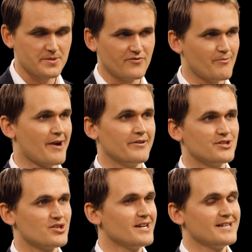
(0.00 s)
years of
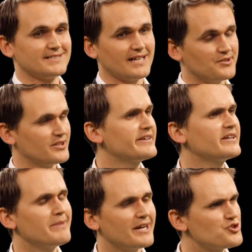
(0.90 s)
marriage, started thinking
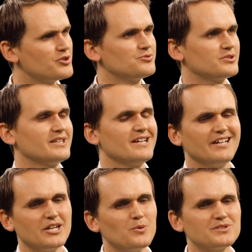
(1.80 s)
about children,
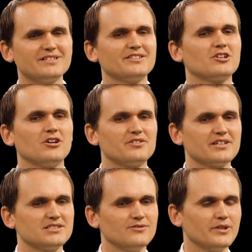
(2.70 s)
it wasn't in the
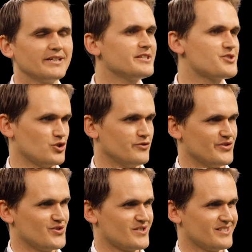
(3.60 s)
context of we need
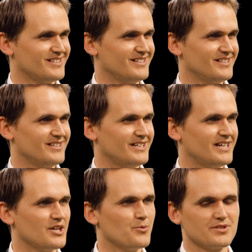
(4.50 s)
servants.
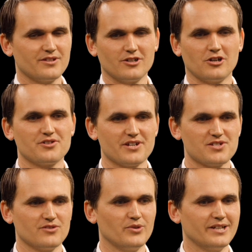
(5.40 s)
It wasn't in the
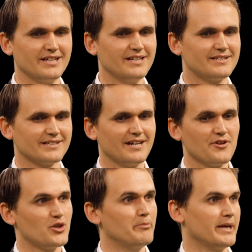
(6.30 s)
context of we need the
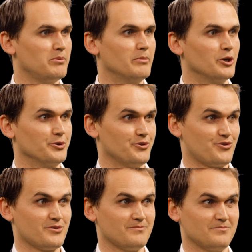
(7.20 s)
baby
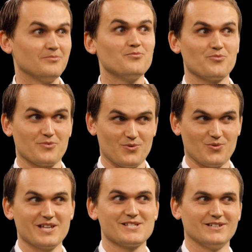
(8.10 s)
bonus.
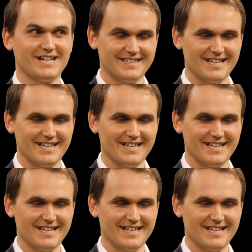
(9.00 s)
They still had